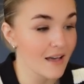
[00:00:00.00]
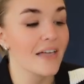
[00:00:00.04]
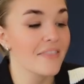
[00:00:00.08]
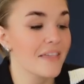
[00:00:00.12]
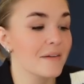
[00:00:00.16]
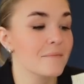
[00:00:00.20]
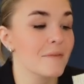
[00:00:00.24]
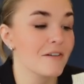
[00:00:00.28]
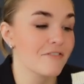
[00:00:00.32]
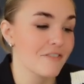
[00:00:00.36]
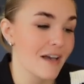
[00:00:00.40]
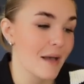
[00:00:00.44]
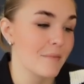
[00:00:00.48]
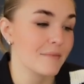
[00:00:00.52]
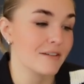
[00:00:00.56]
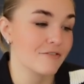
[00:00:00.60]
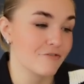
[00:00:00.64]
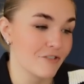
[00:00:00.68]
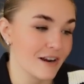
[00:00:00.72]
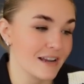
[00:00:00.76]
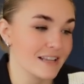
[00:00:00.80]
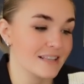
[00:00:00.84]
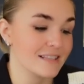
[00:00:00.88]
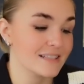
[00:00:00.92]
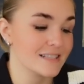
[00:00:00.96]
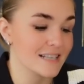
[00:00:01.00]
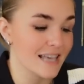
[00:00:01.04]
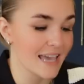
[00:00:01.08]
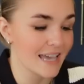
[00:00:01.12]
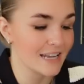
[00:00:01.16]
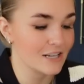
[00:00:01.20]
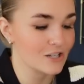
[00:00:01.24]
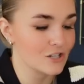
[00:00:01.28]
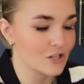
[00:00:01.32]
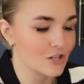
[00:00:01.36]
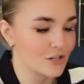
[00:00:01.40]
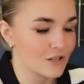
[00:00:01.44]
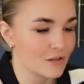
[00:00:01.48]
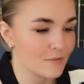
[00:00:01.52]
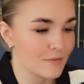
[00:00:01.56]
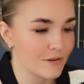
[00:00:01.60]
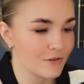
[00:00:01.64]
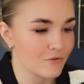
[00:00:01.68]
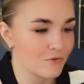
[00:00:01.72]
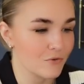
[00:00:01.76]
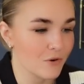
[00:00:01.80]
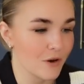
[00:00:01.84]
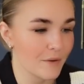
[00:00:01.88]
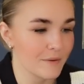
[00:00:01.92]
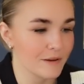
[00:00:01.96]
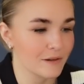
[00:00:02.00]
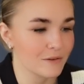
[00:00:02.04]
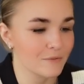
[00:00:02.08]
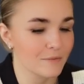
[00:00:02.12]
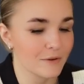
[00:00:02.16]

And then my family friends, Hindu, that we're all going on,